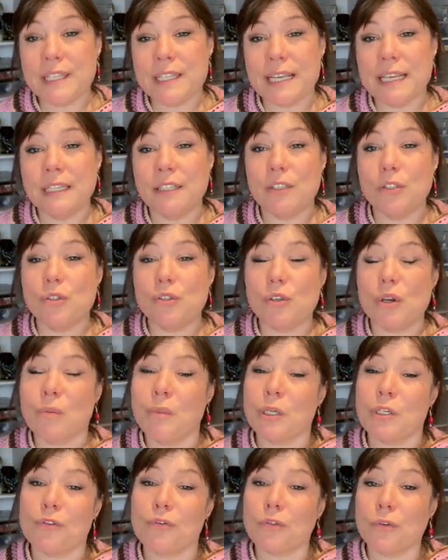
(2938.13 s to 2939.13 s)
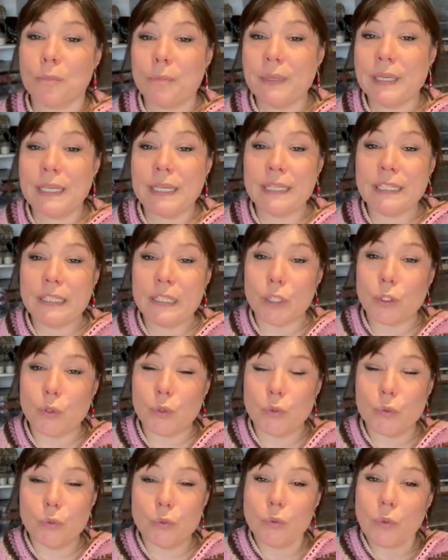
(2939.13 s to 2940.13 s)
Thank you so much for being
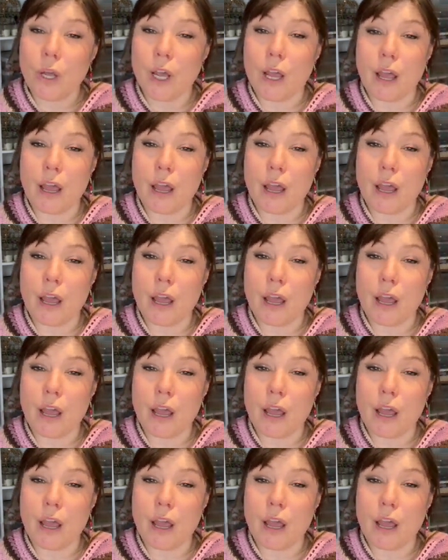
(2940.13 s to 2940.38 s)
you.